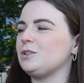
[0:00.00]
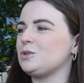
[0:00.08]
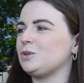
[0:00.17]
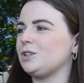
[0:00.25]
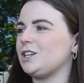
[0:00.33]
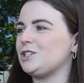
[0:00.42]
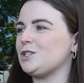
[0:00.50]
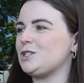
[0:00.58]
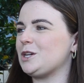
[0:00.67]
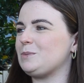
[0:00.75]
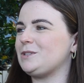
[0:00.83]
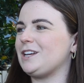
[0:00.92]
those
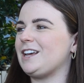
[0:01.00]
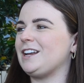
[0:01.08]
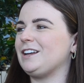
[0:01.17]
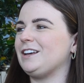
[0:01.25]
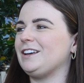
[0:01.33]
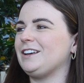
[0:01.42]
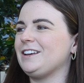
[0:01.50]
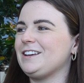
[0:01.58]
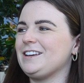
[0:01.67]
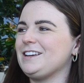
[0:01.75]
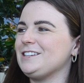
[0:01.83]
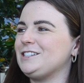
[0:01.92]
relationships in
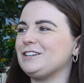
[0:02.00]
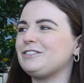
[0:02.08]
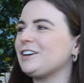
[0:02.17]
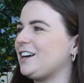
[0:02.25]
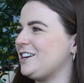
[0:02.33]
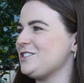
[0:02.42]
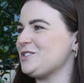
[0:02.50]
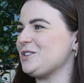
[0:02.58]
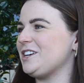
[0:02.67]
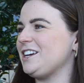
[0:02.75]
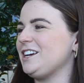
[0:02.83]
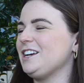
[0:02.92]
a different
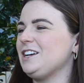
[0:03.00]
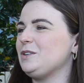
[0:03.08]
country,